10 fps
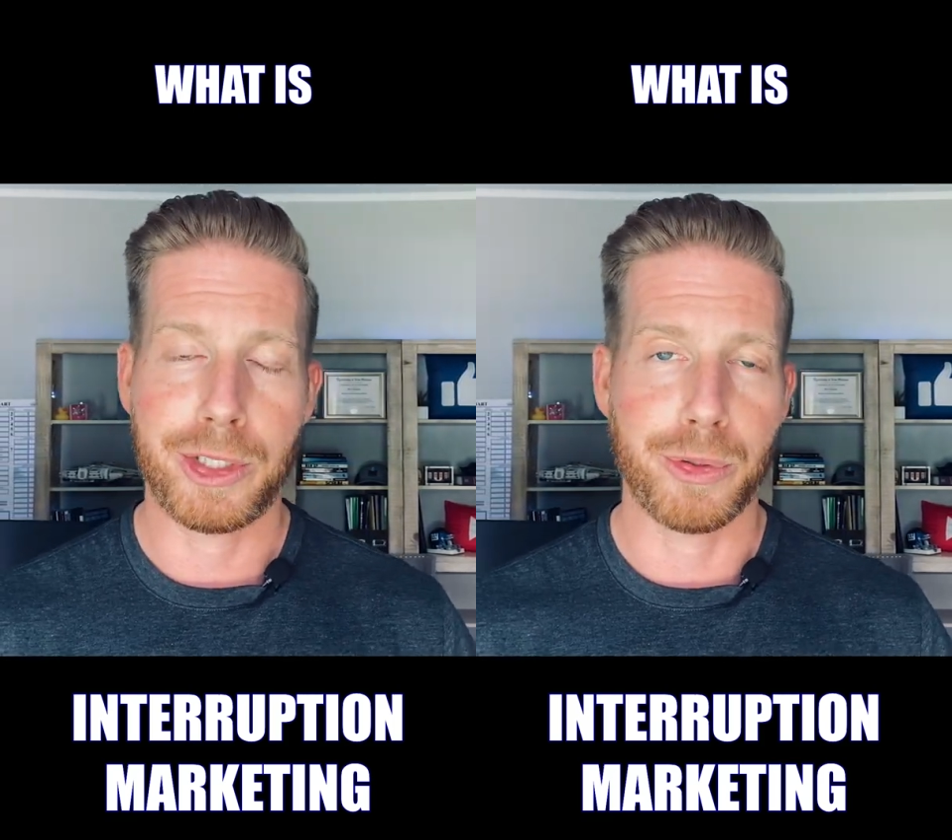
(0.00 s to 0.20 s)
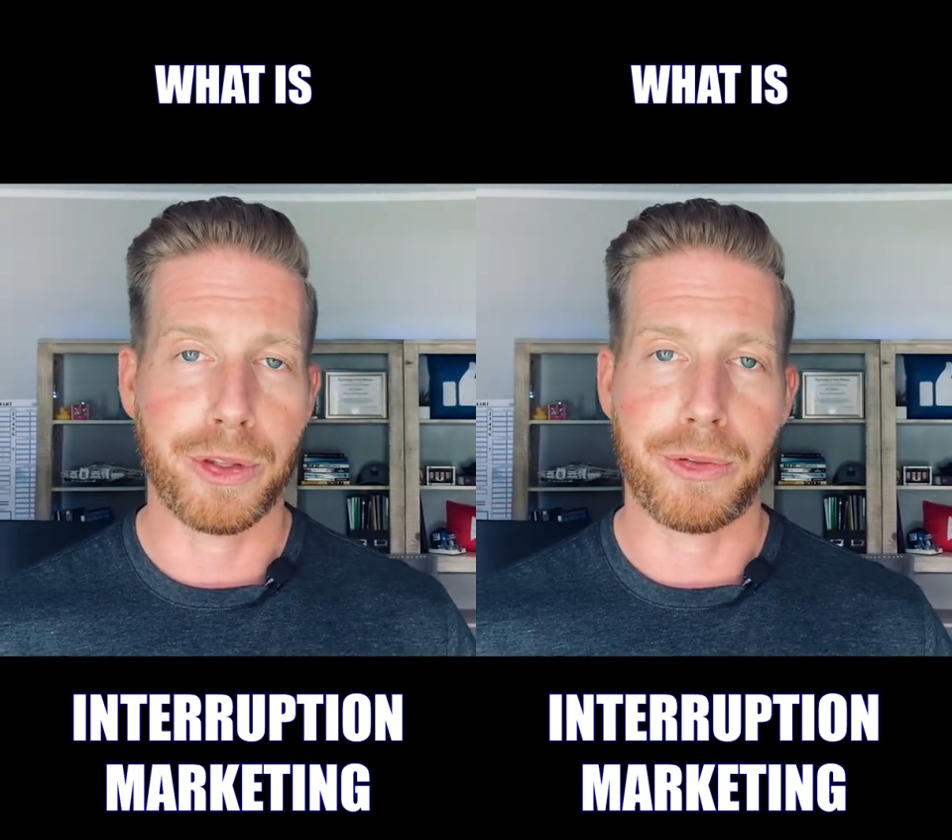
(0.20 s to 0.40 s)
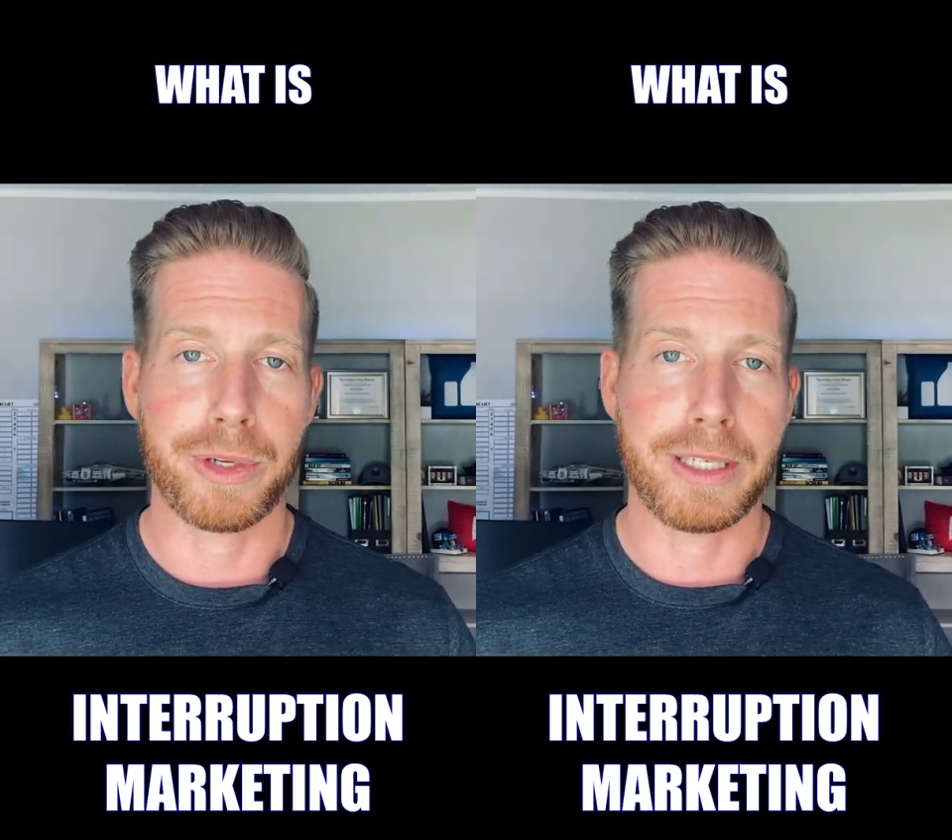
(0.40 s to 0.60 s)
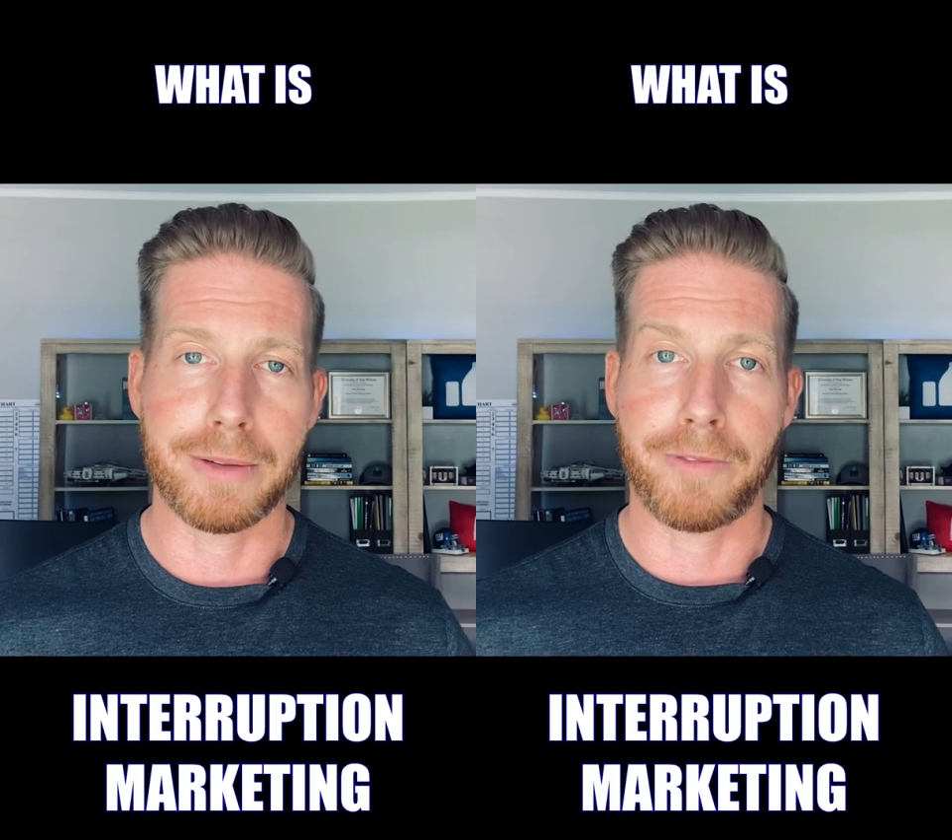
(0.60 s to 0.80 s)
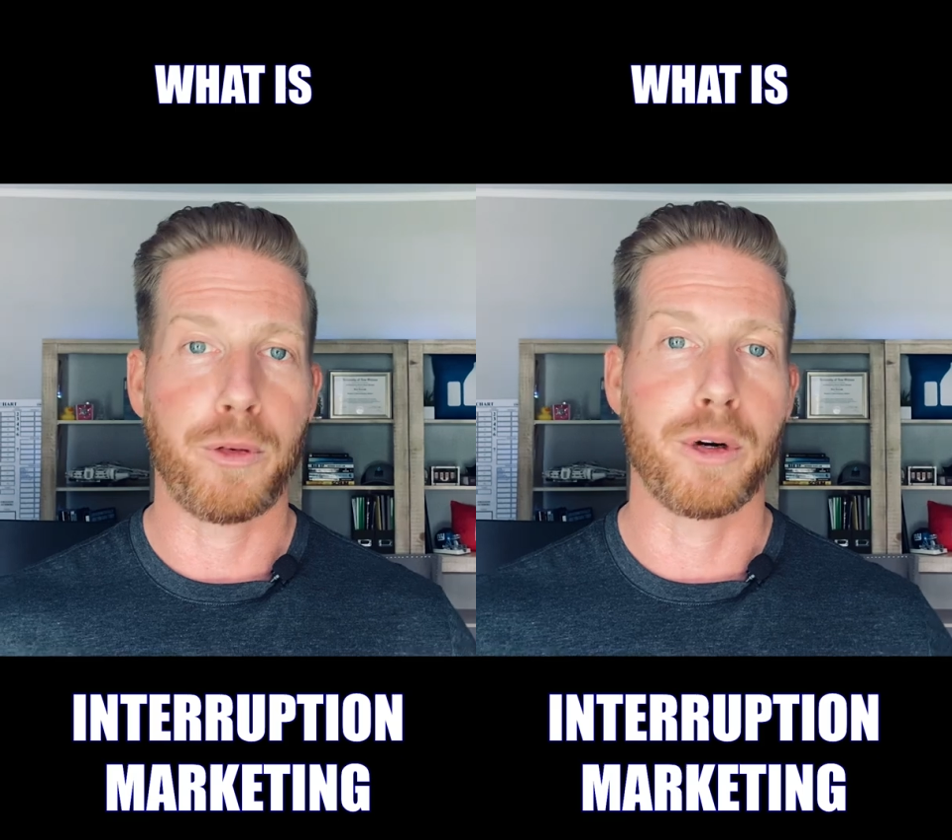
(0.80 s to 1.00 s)
2 or 3
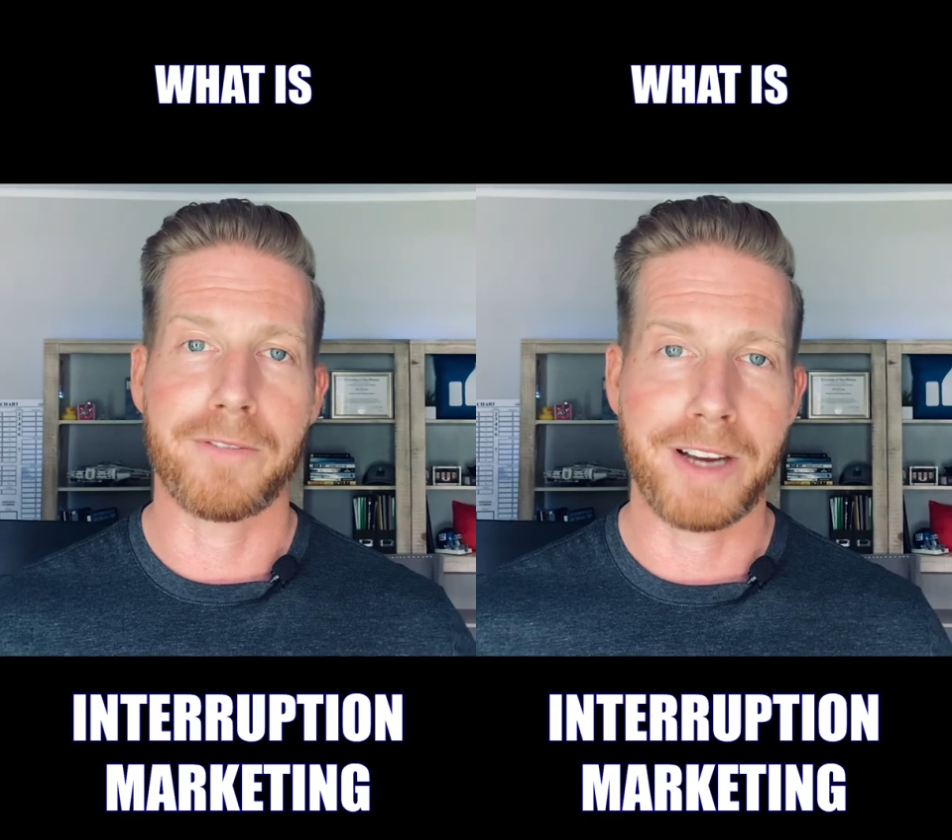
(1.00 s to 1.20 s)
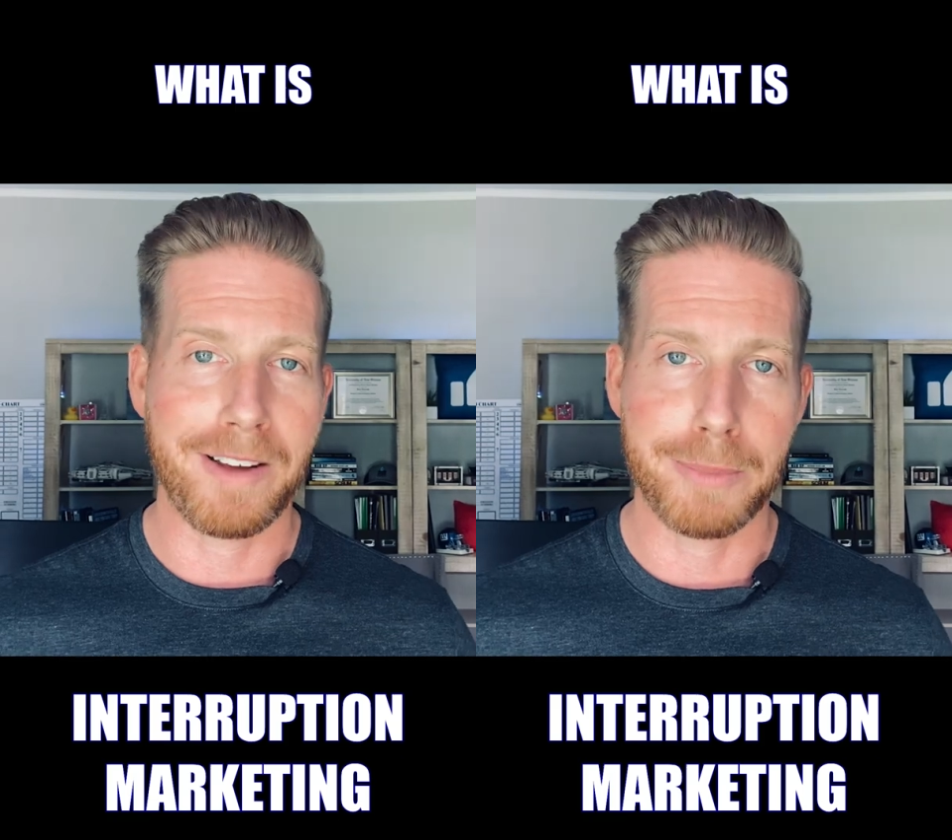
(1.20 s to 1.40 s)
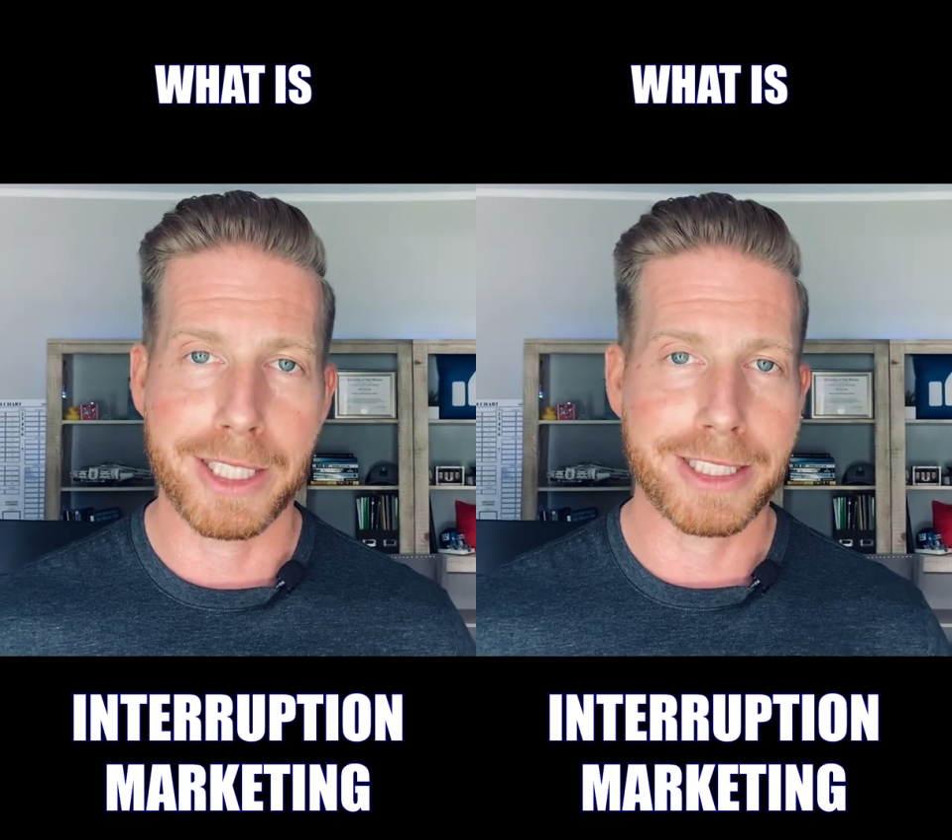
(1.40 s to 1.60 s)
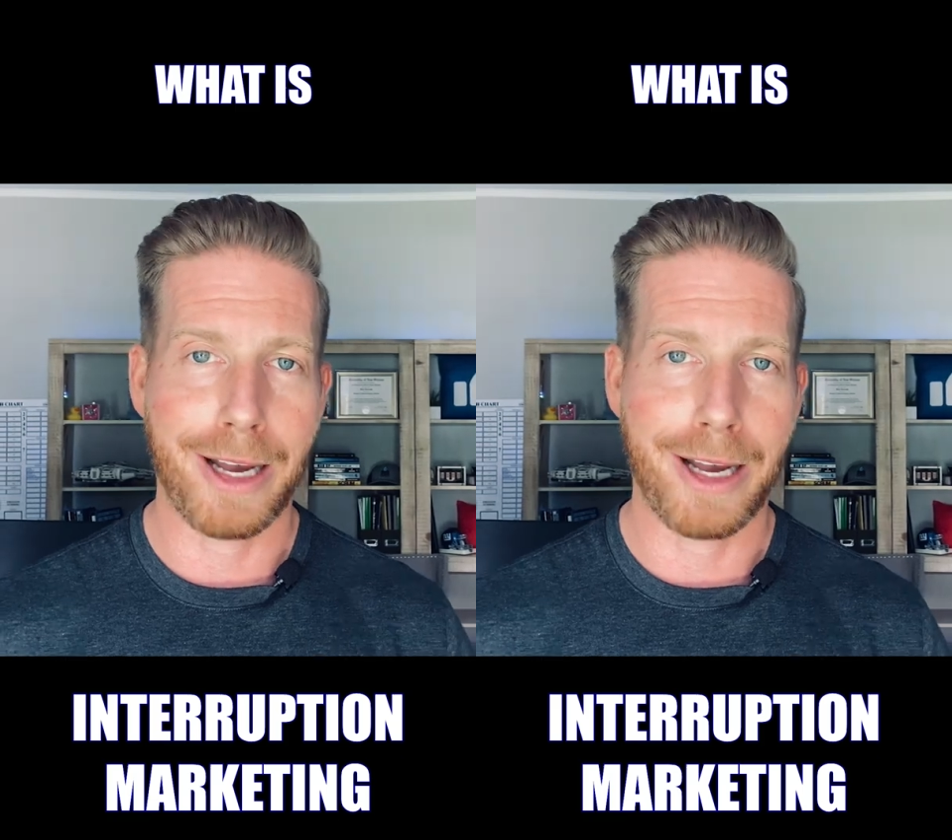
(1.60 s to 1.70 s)
or 4 or 5 months,